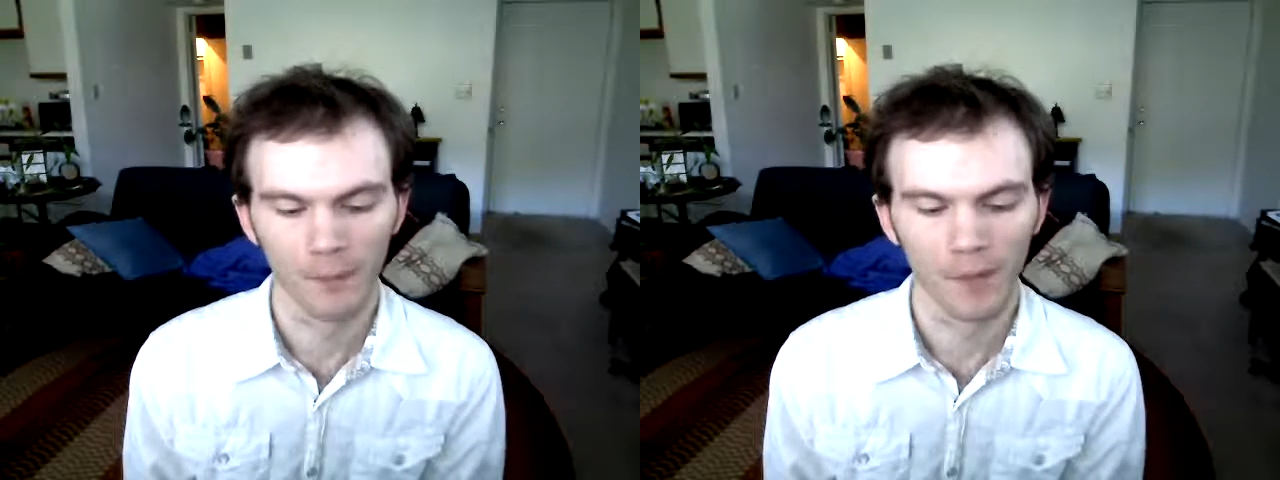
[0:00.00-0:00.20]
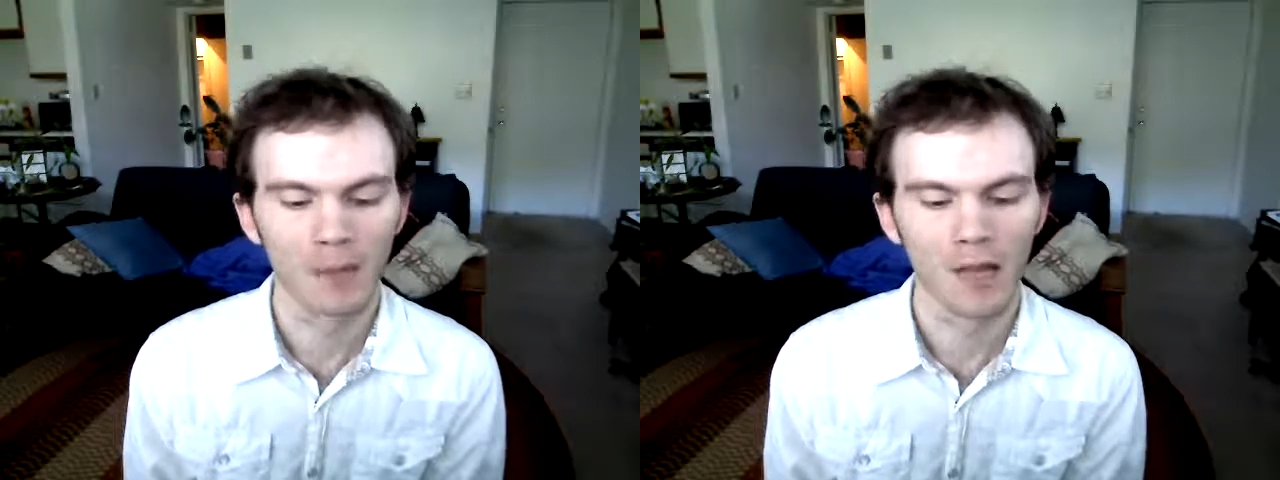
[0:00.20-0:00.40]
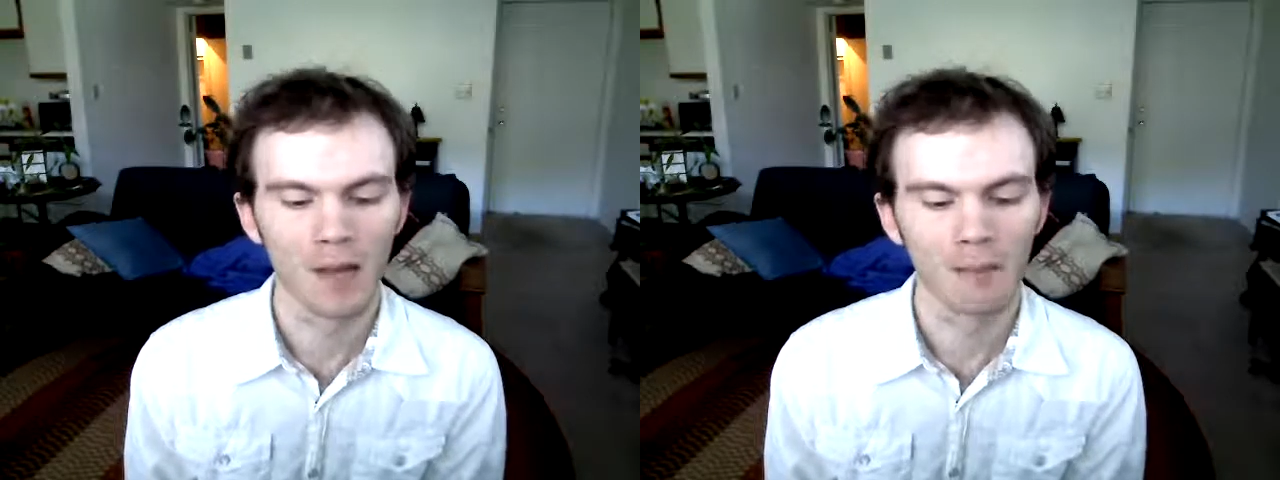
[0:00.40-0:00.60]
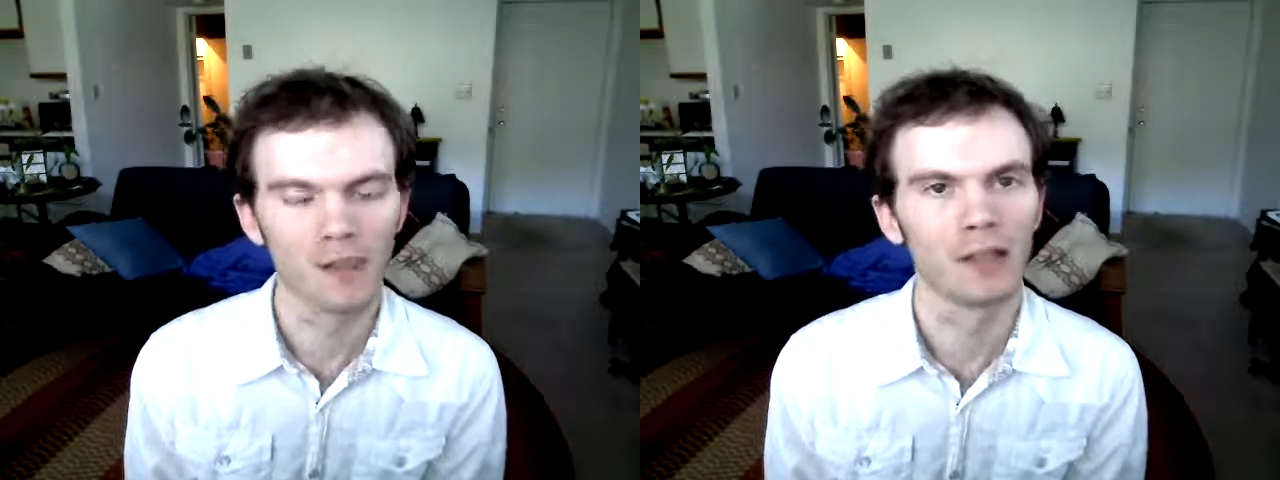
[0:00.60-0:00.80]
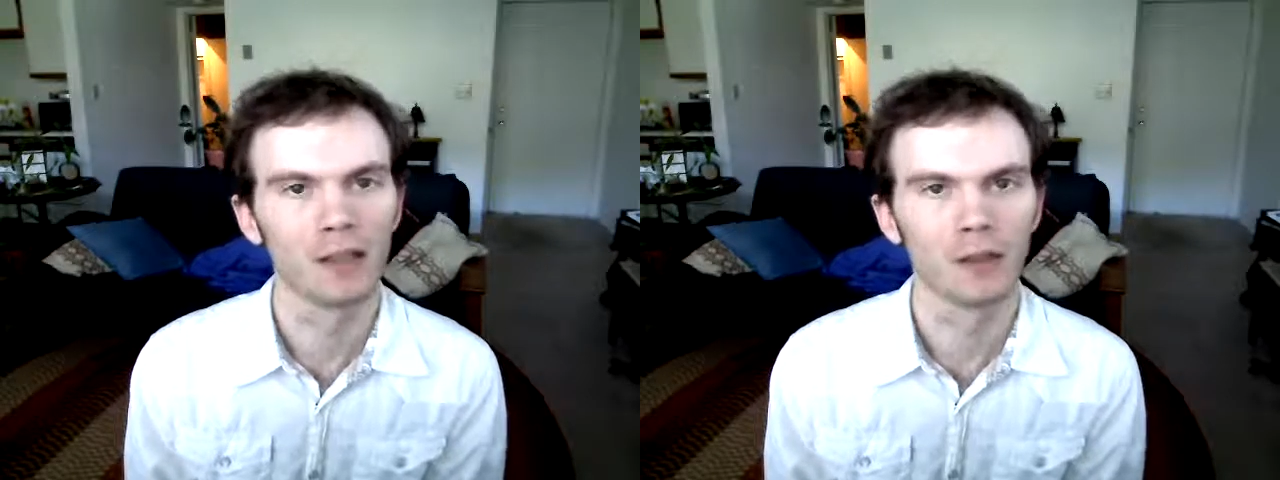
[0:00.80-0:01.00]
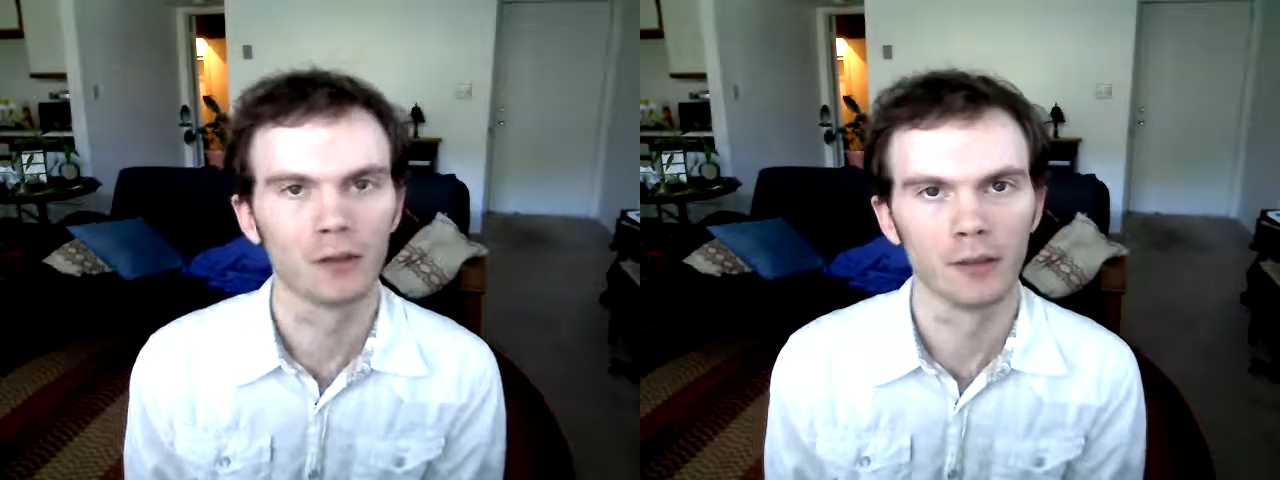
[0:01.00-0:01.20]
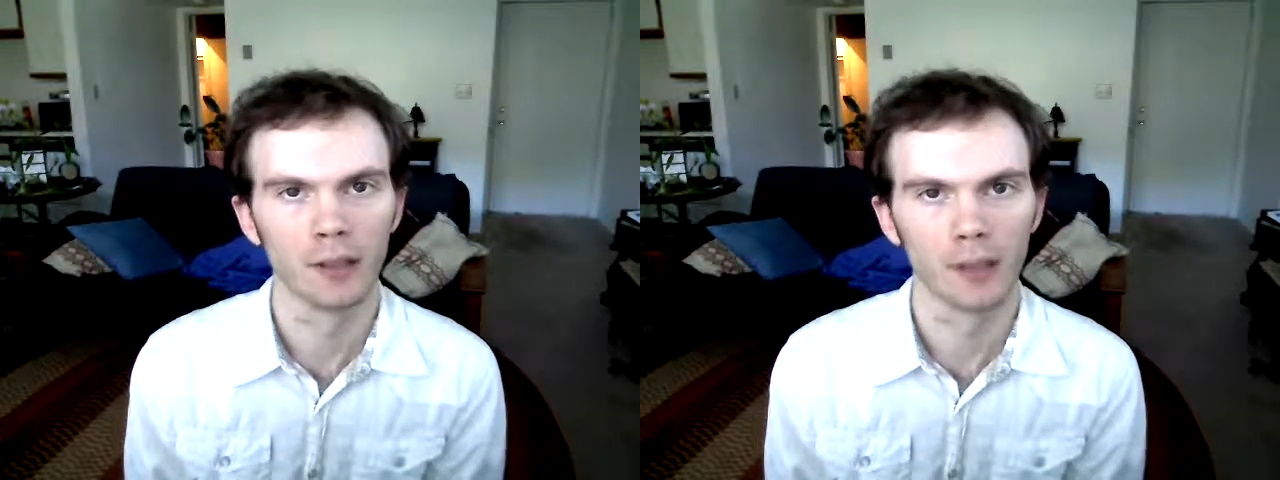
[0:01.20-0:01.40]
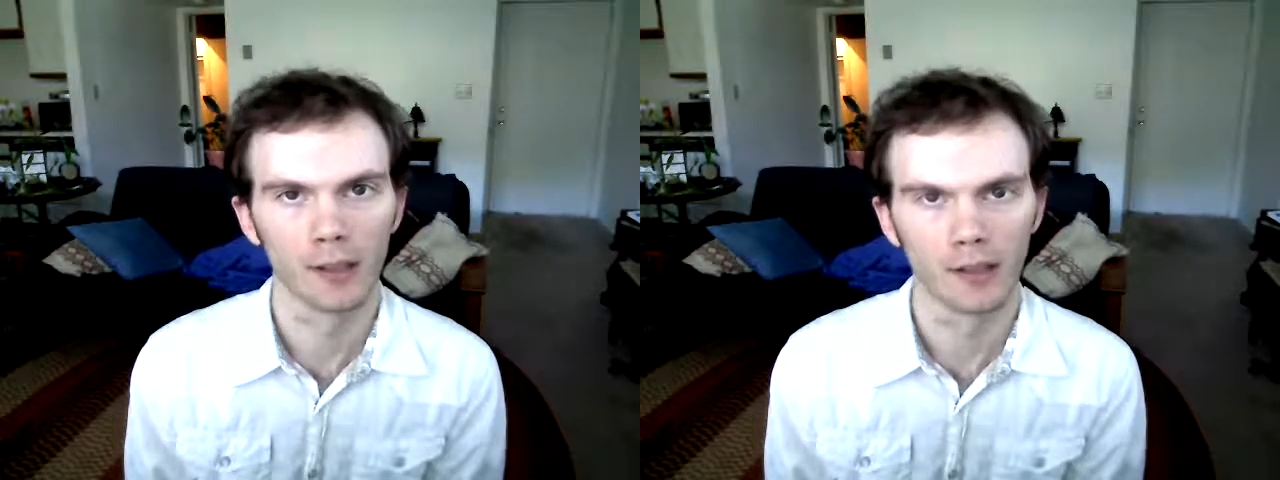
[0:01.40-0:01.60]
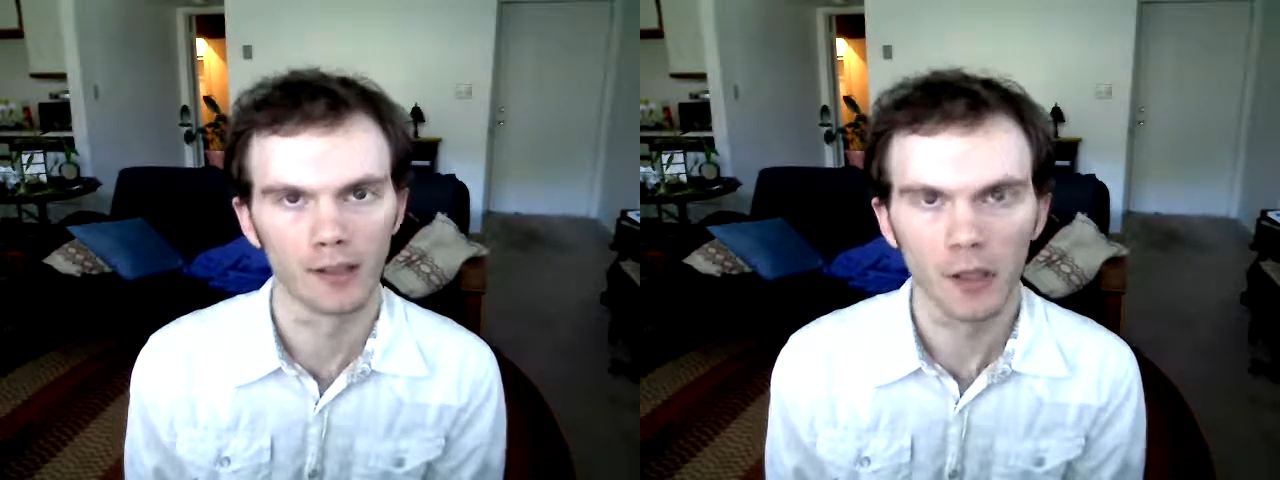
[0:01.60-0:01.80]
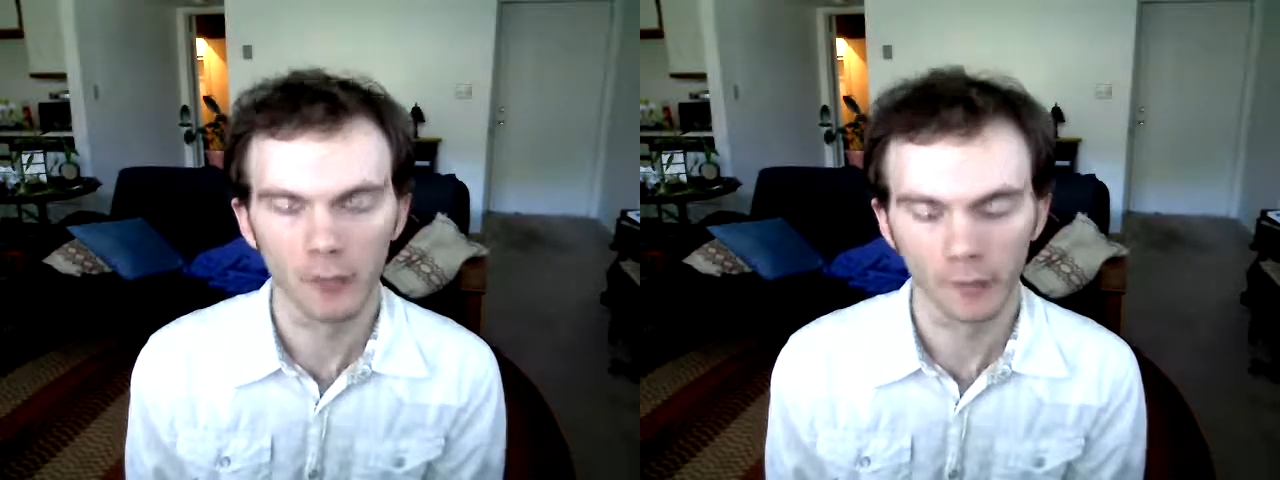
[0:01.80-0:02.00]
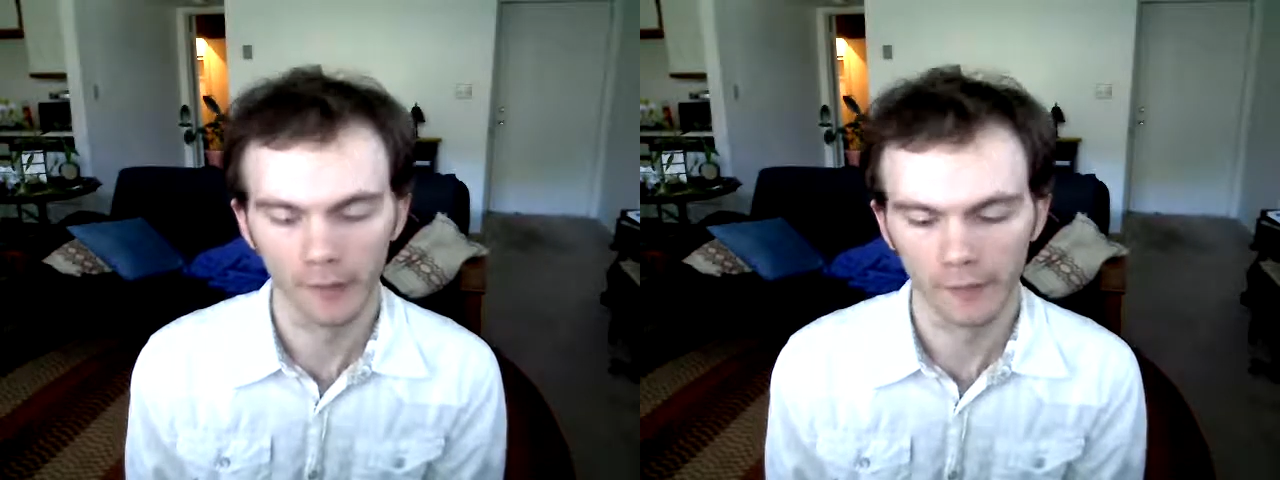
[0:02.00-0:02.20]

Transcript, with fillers: Maybe I'm being guilted into continually